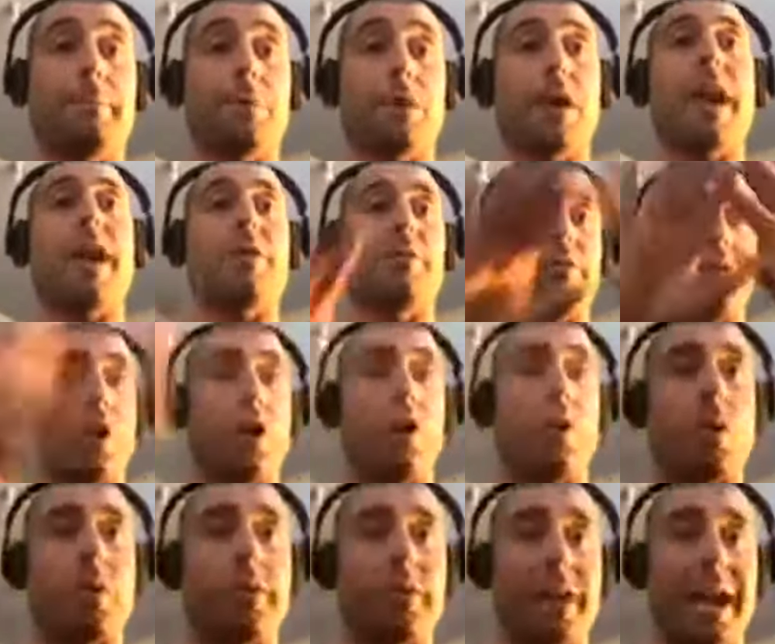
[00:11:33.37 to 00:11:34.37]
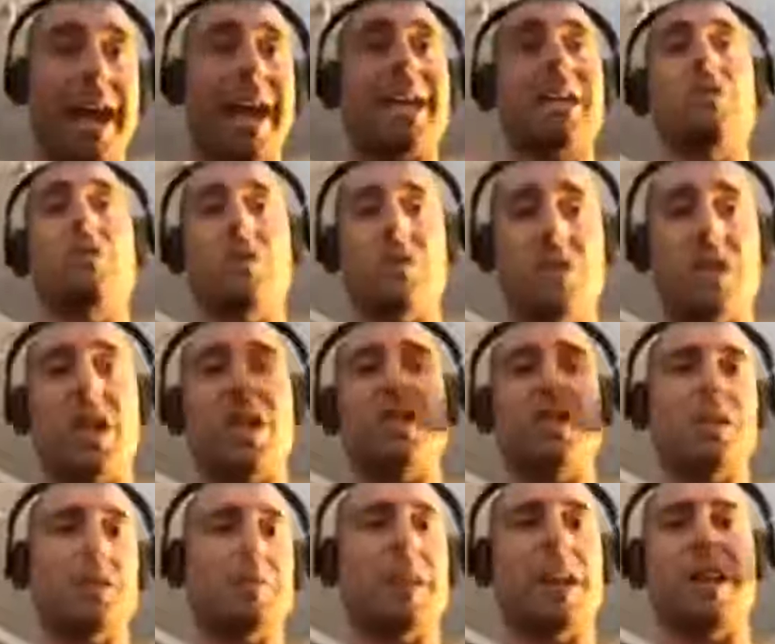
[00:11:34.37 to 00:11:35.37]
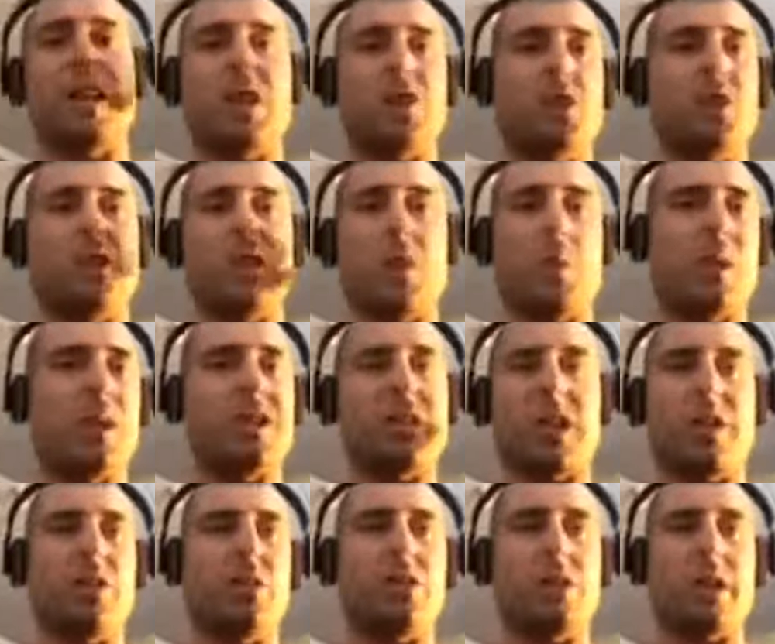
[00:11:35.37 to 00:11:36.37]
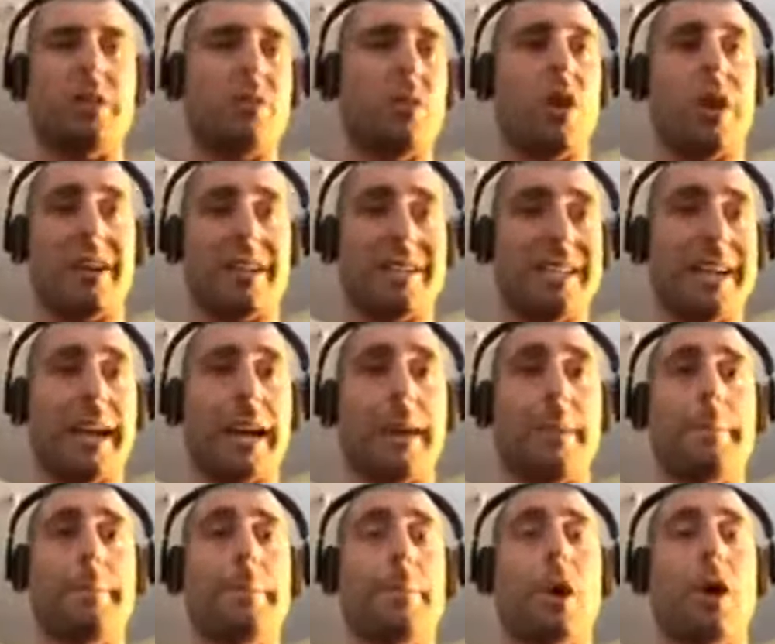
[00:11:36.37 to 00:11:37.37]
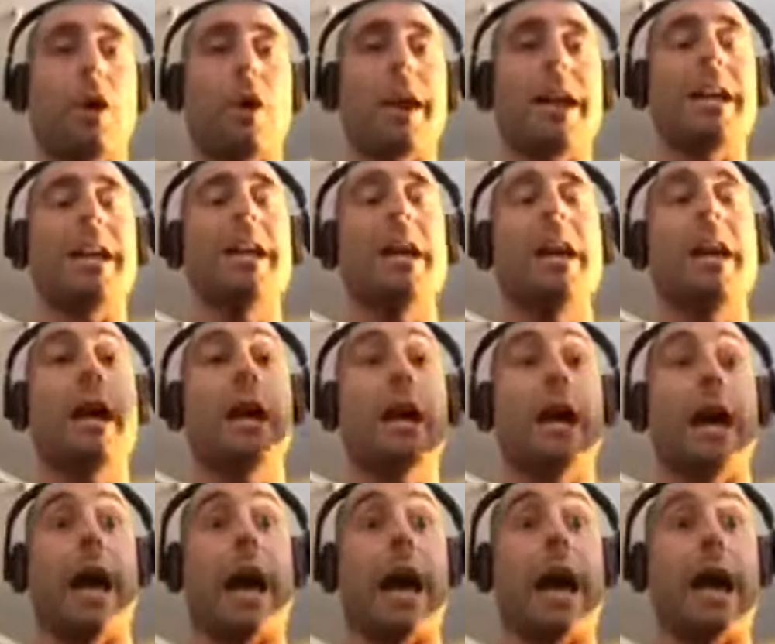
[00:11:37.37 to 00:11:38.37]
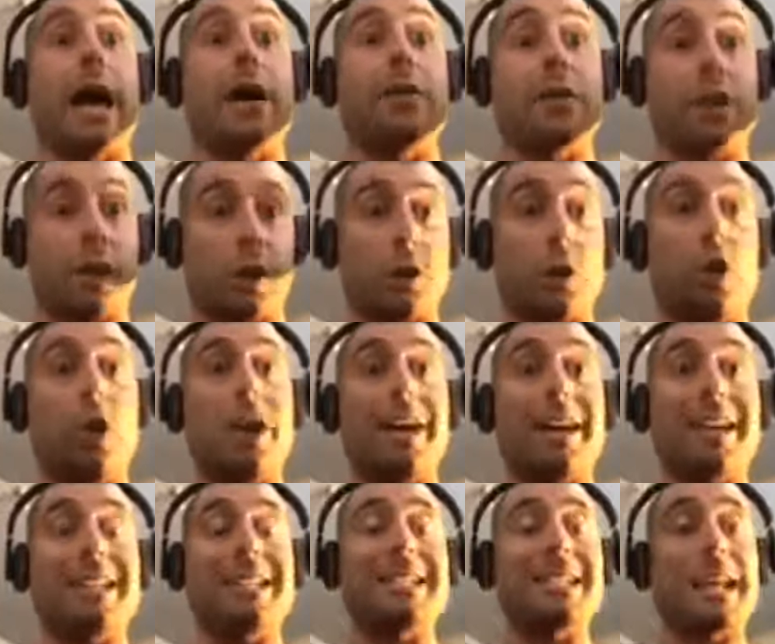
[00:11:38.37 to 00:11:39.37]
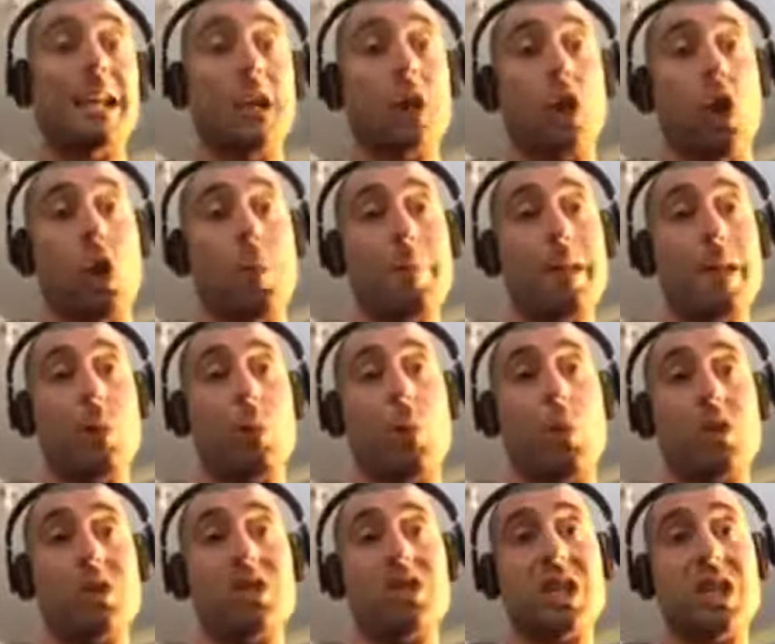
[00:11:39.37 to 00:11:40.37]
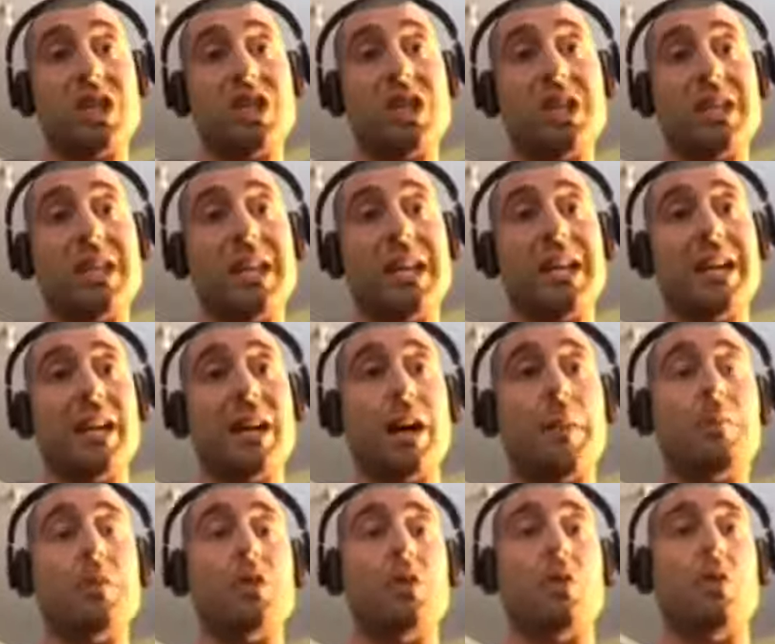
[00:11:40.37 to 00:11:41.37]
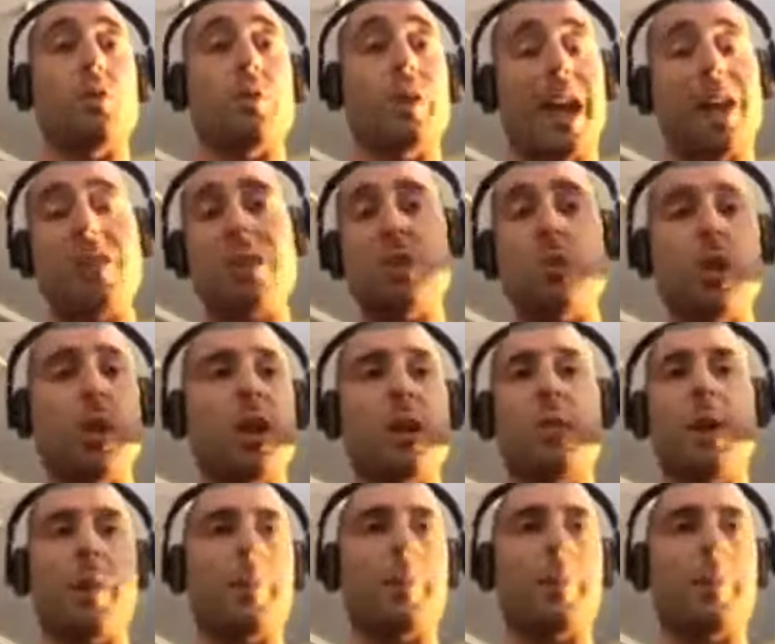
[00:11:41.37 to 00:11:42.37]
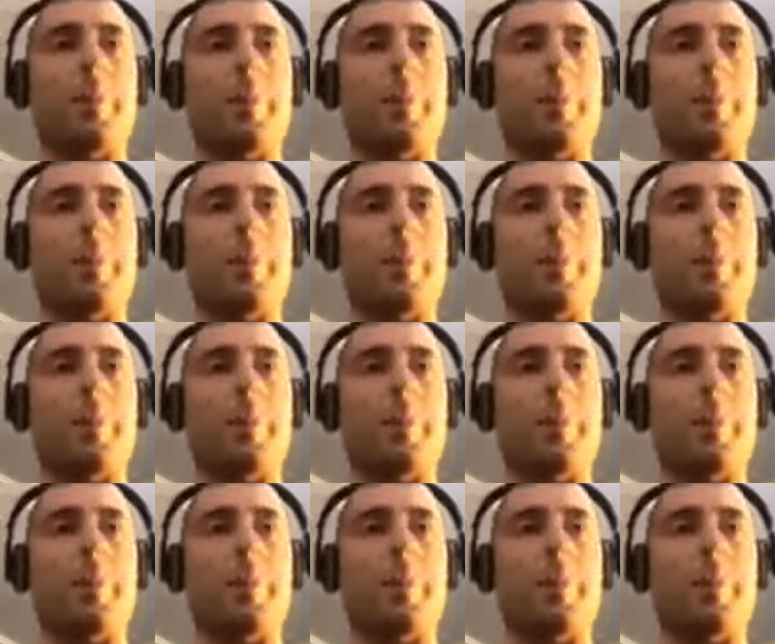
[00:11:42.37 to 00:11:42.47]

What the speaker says: Okay, a photo of it. Hey, here are the sessions: Monday, Tuesday, Wednesday, Thursday, Friday, Saturday. All right. The clients then comment what sessions they're going to come to. Hey, this week I'm coming.